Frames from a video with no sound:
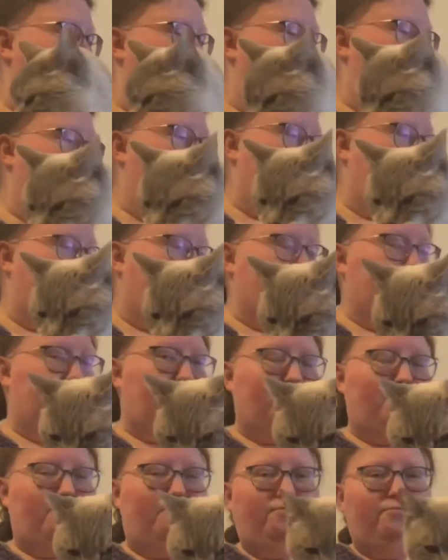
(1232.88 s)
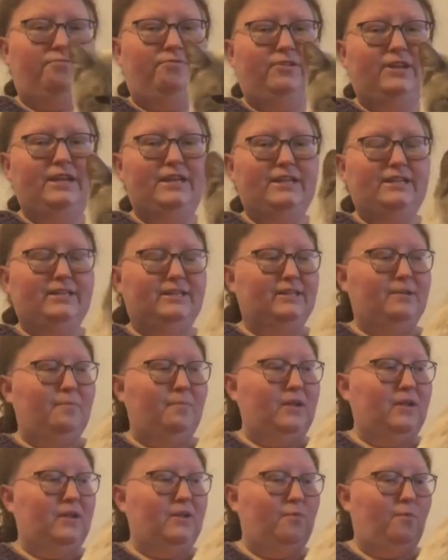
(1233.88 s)
you don't want that fleece to
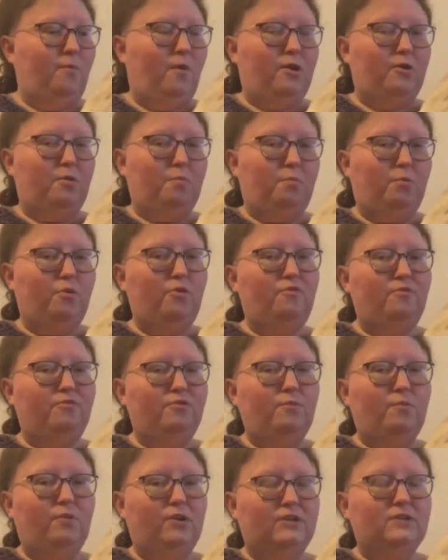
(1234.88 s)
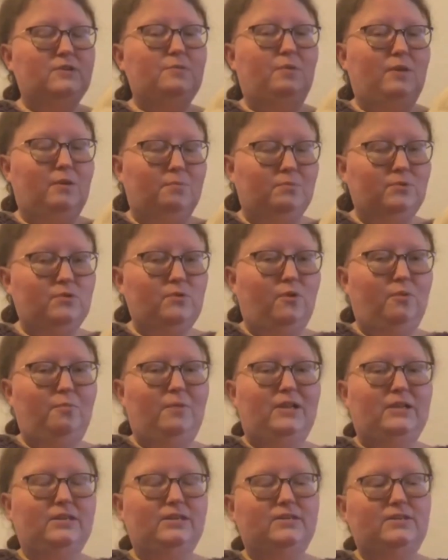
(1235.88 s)
be waterproof. You want it to be
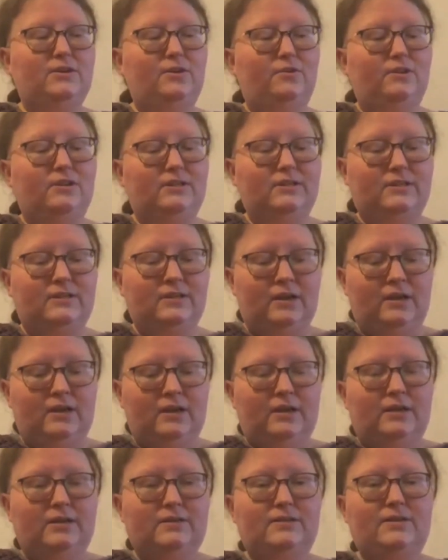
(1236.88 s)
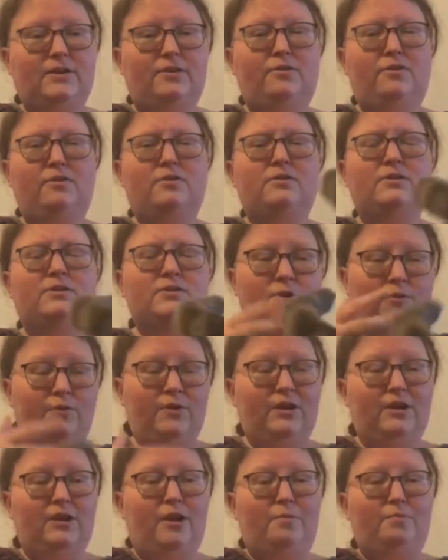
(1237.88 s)
absorbent, so it's
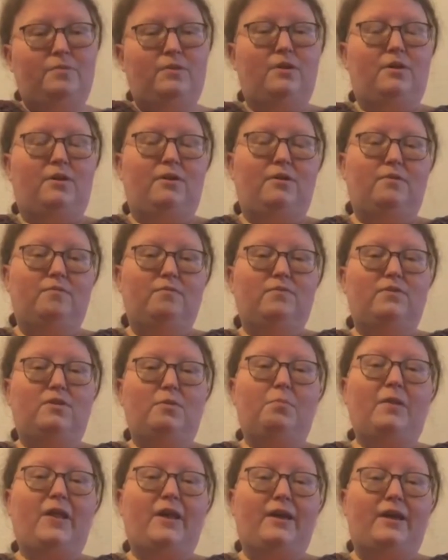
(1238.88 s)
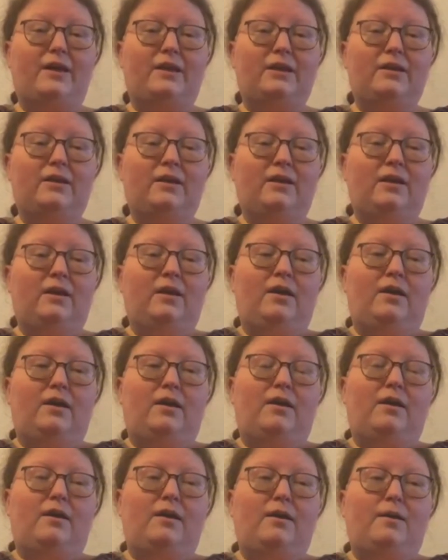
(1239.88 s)
soaking up the blood.
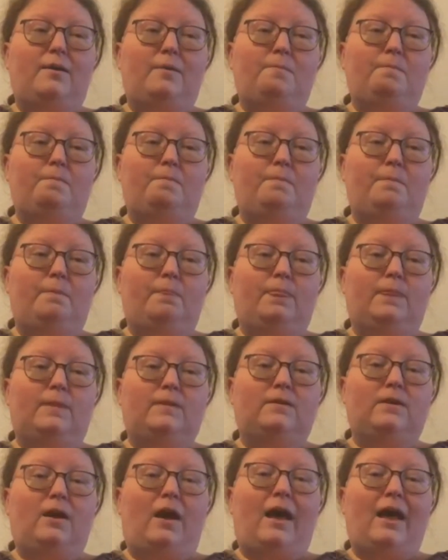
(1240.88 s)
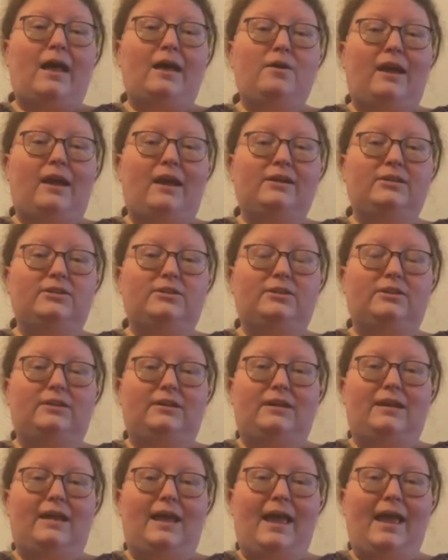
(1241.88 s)
I
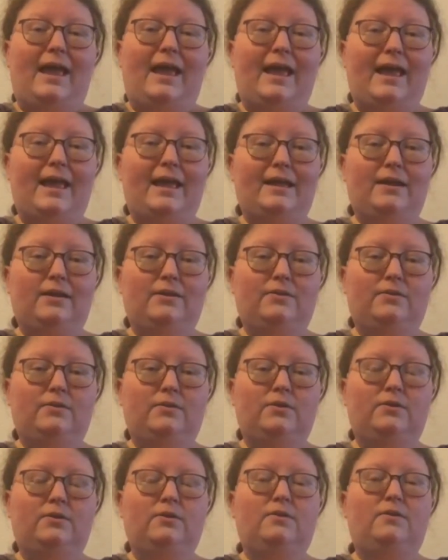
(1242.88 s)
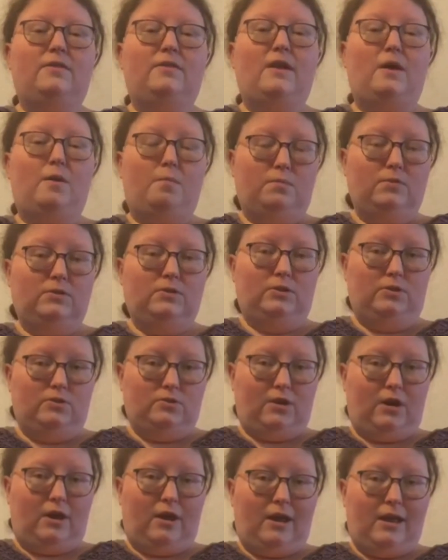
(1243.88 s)
actually hang them to
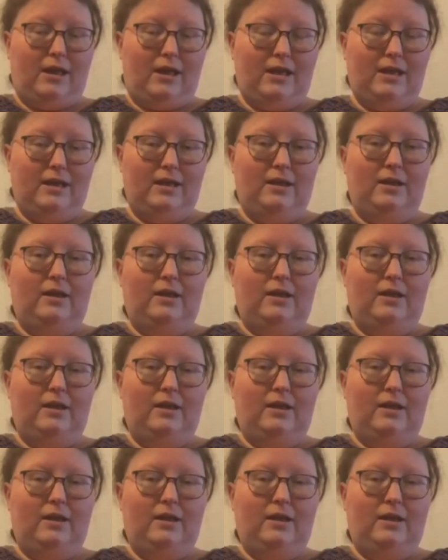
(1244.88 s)
dry